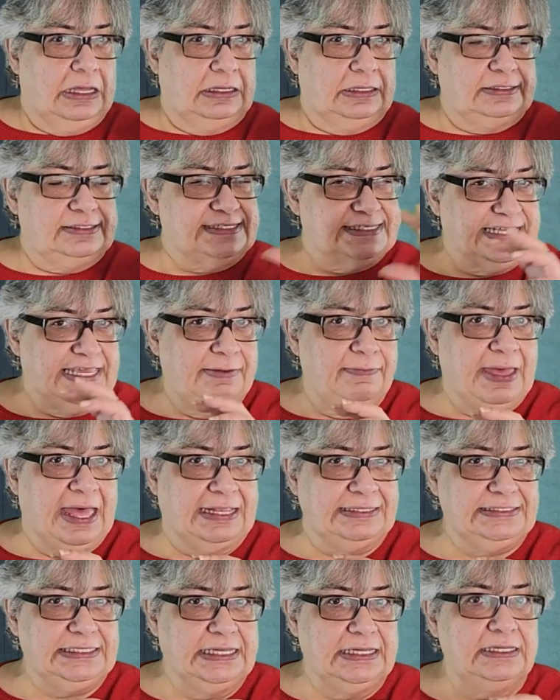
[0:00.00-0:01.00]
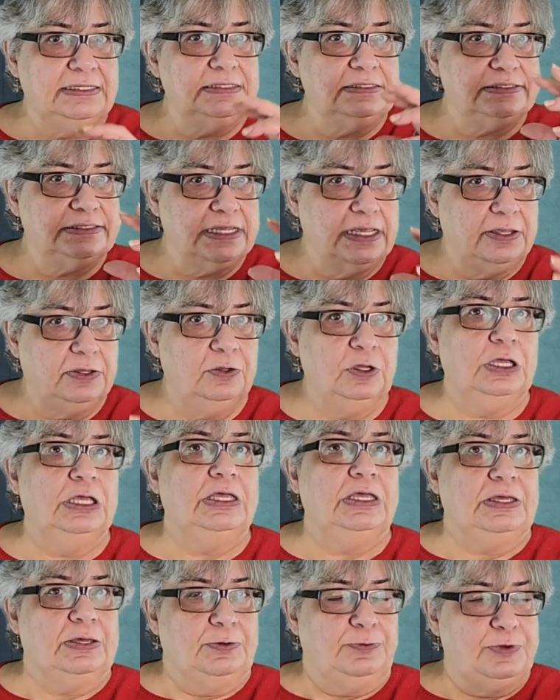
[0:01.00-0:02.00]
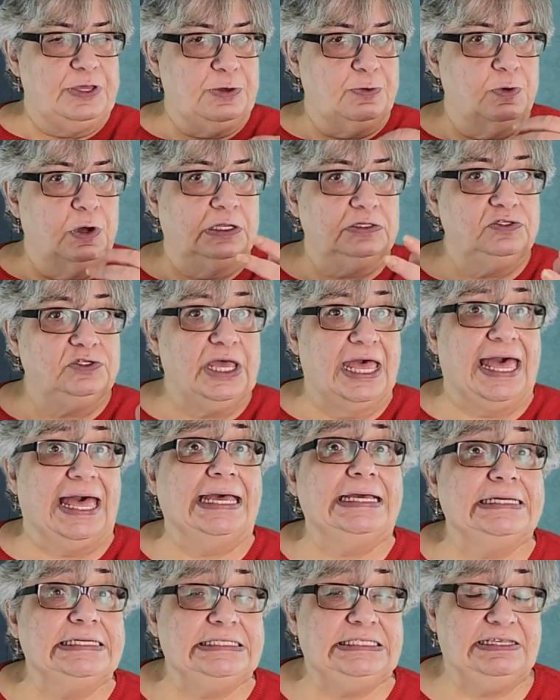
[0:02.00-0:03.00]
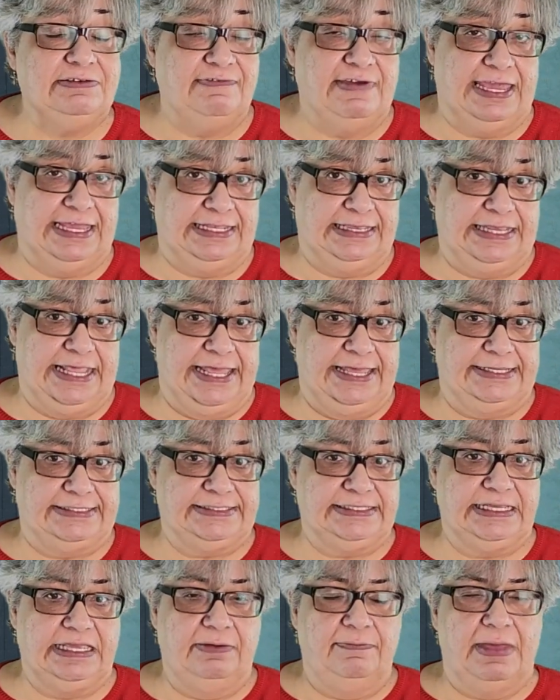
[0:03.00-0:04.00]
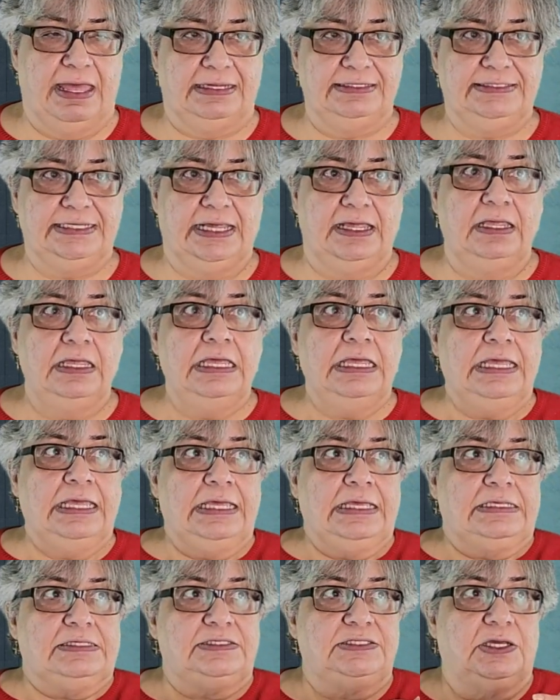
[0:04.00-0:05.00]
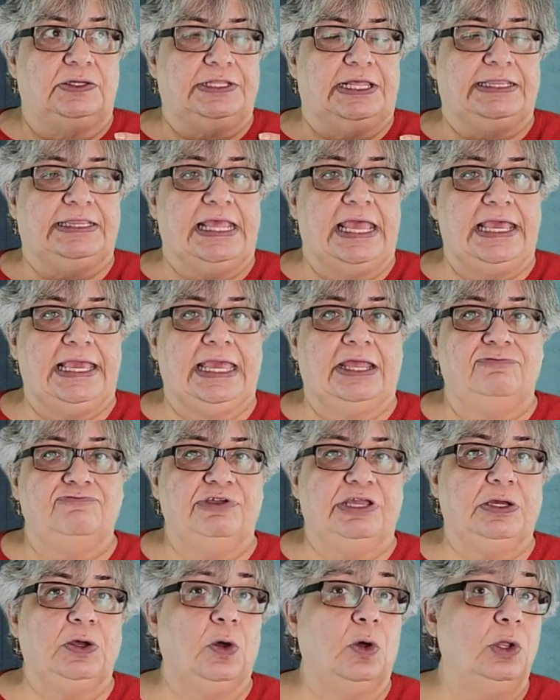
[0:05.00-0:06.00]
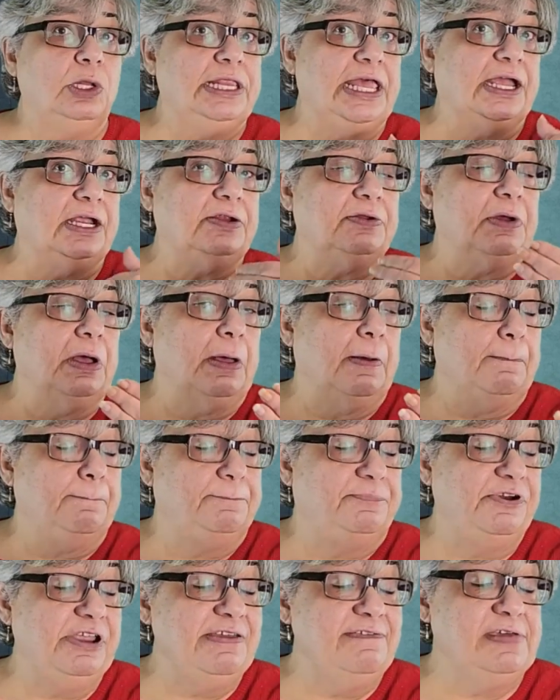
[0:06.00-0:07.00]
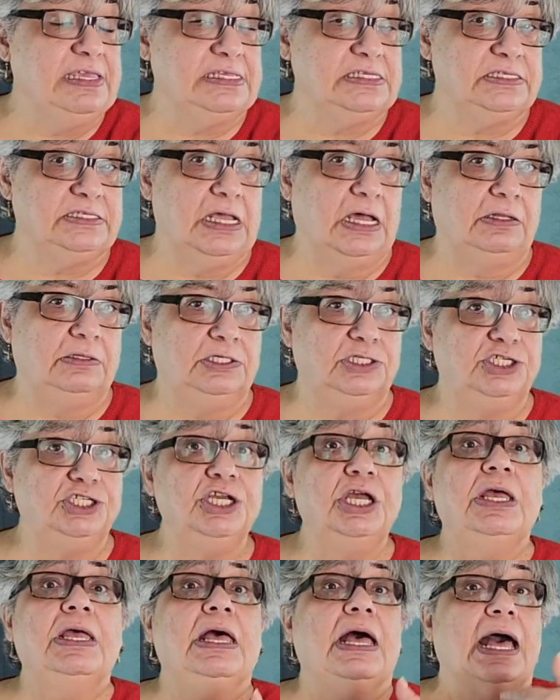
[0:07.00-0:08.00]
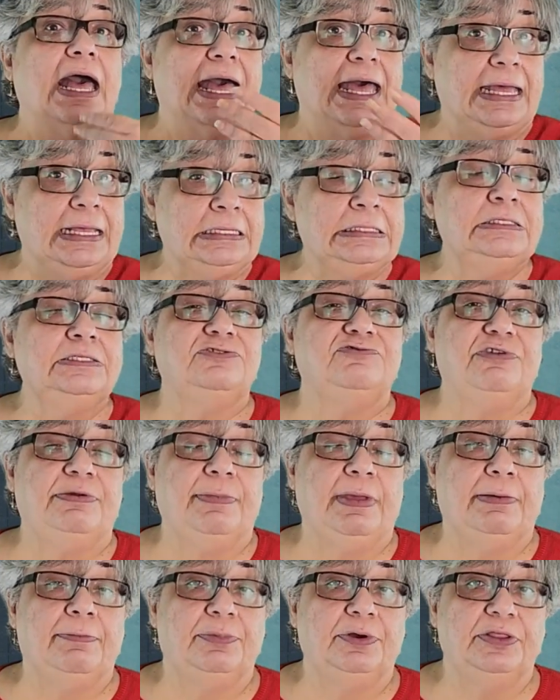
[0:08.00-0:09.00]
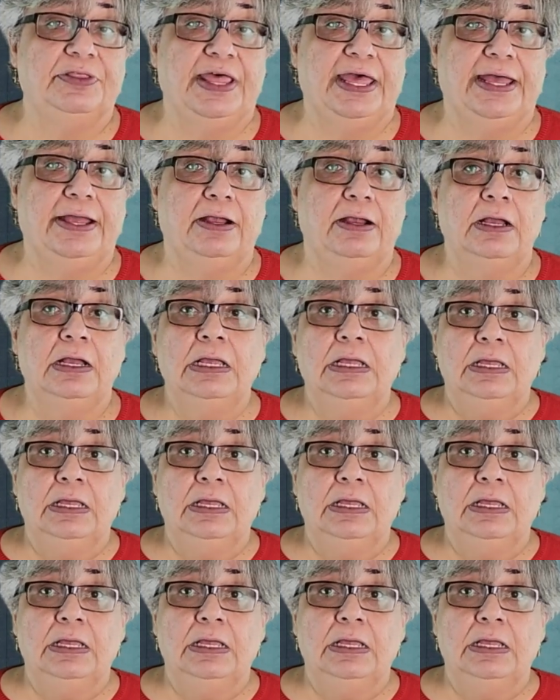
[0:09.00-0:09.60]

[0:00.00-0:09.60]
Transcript: schemata, so we want to activate their schemata so that they can recall their previous knowledge and remember their